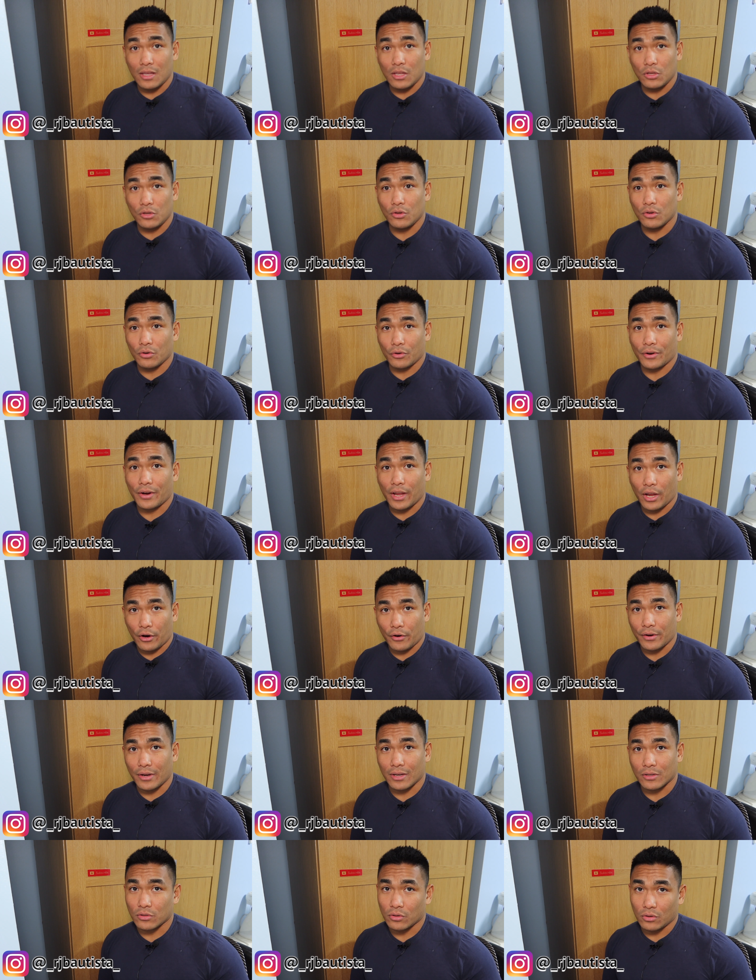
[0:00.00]
in your
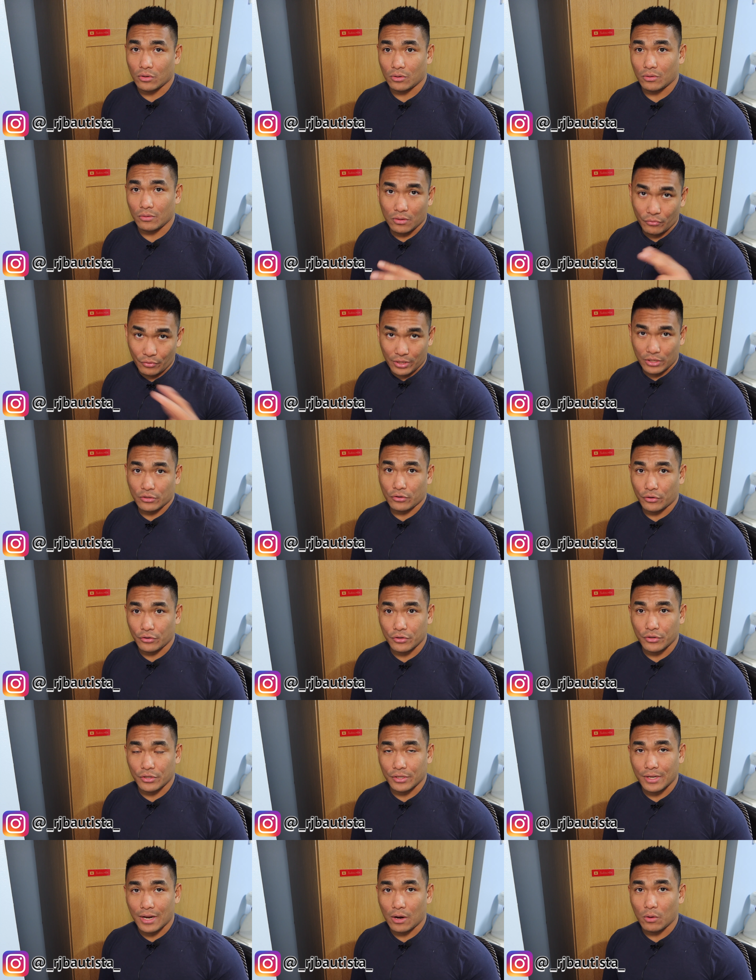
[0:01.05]
area so research
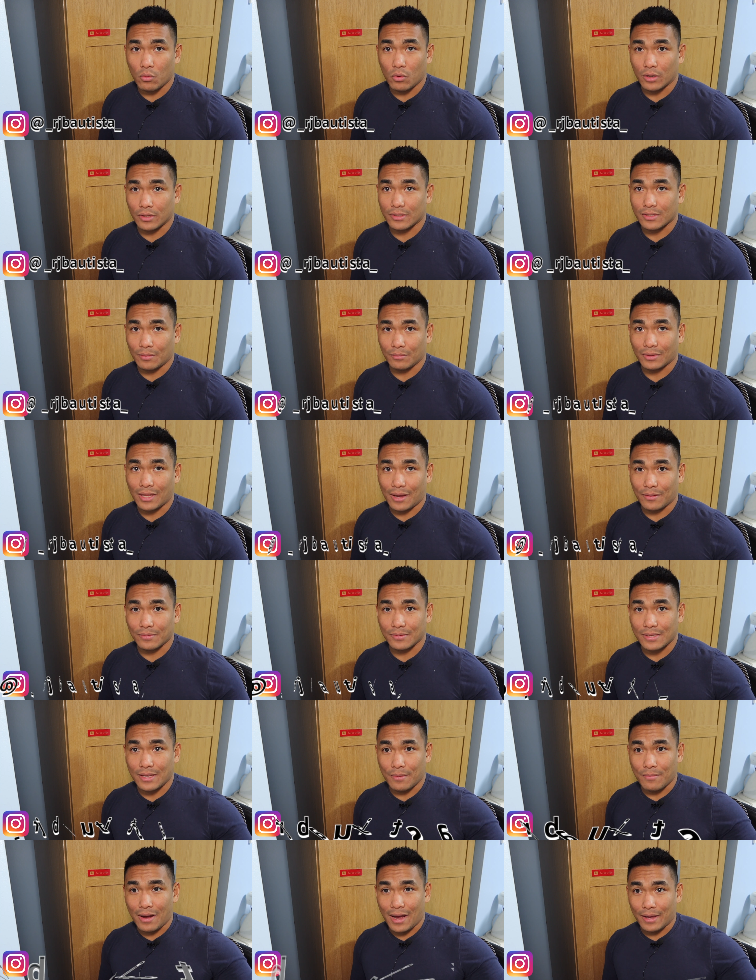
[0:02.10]
on that one sometimes
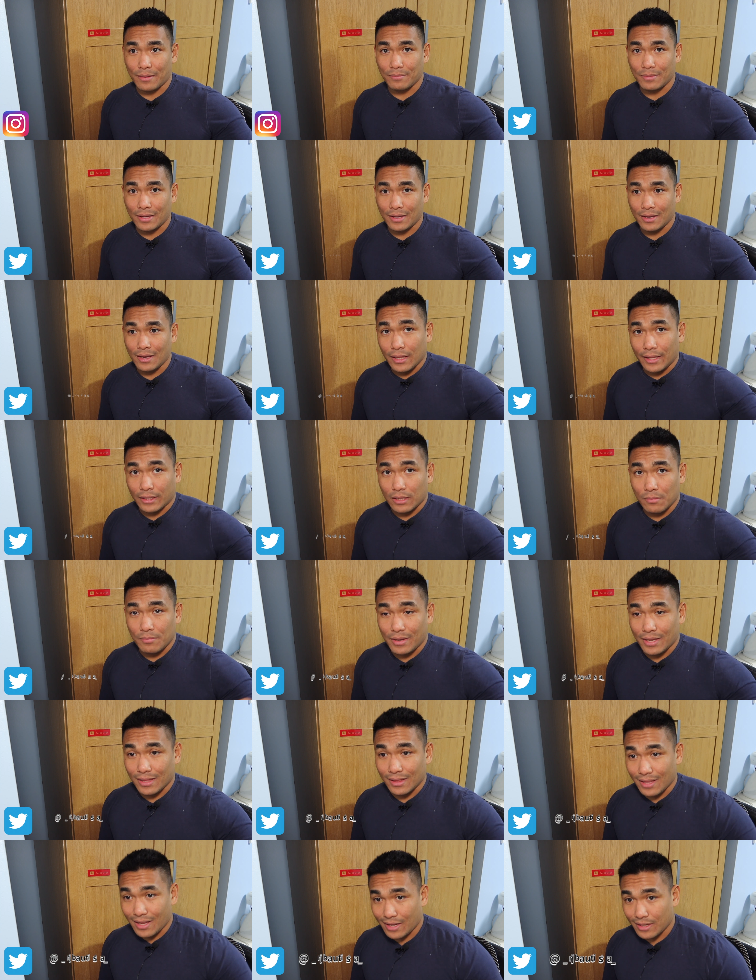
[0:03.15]
they might be a little bit
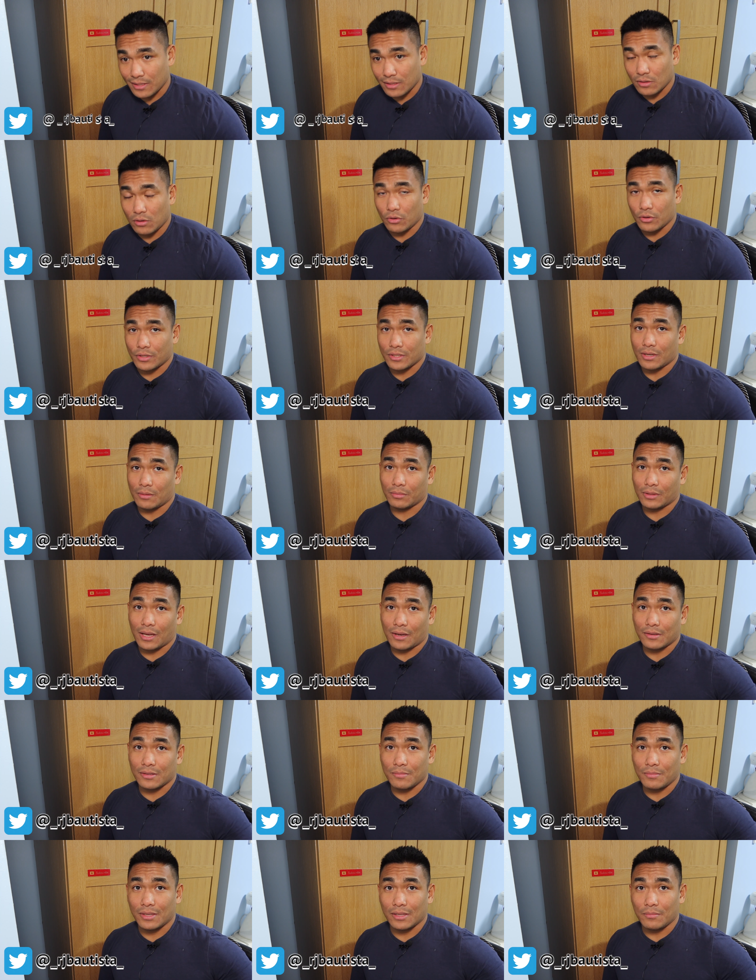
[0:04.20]
less or
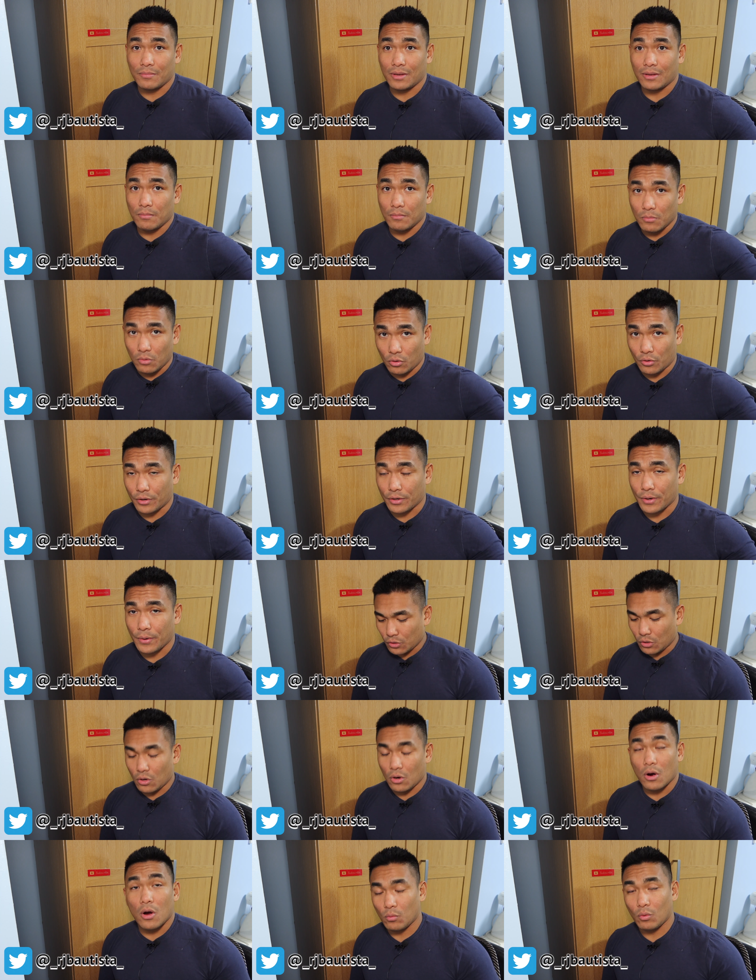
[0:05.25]
sometimes a little bit more
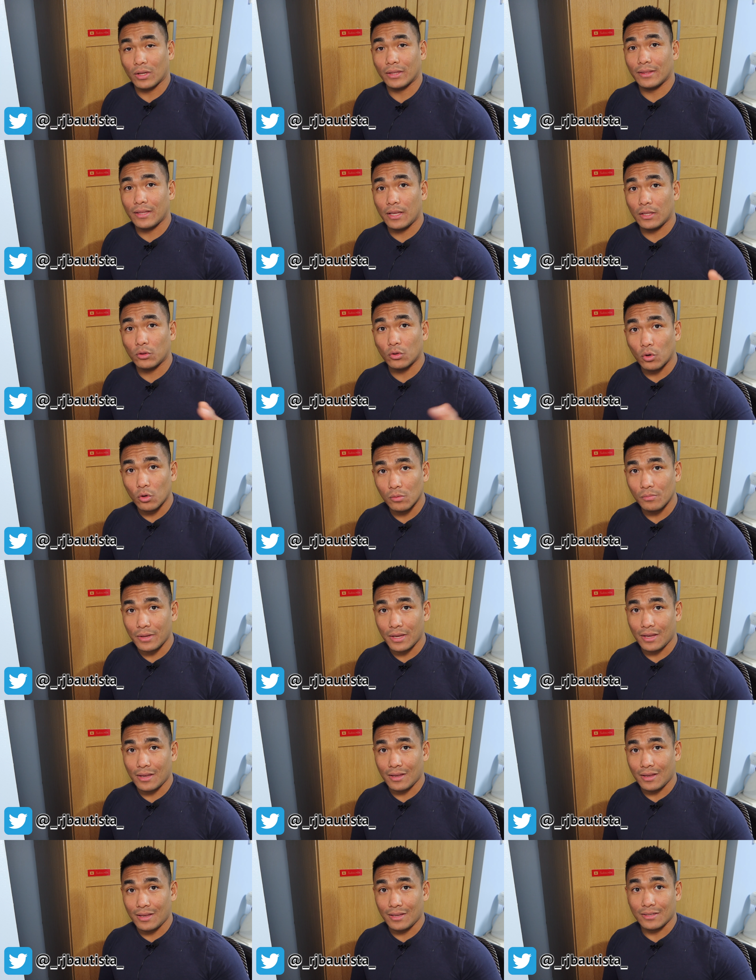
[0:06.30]
so what they told
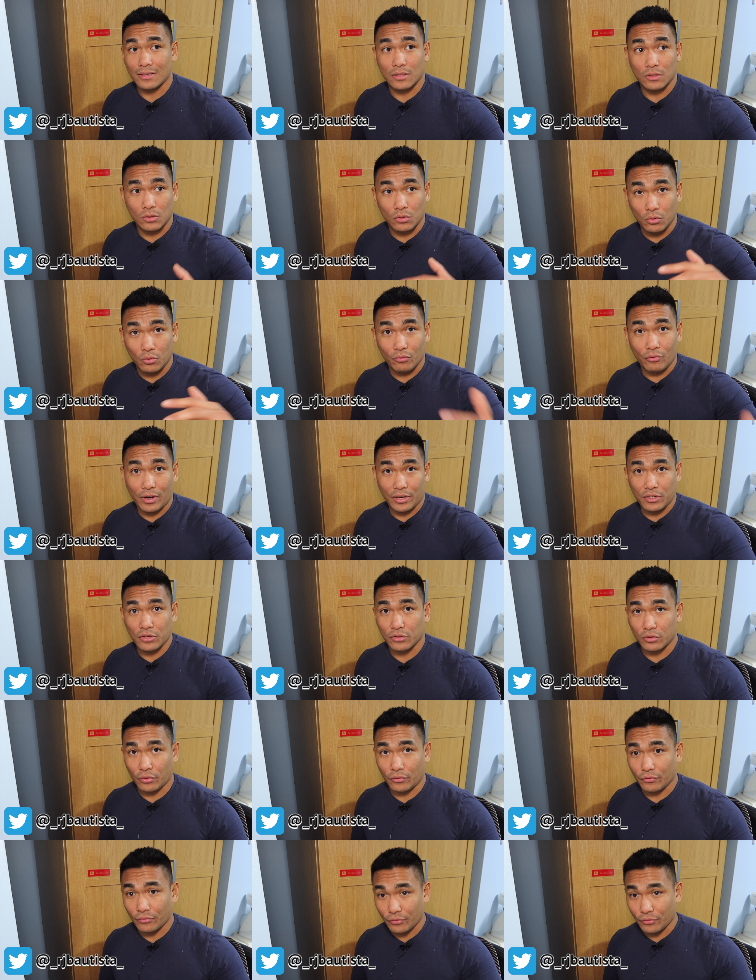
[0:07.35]
me is to register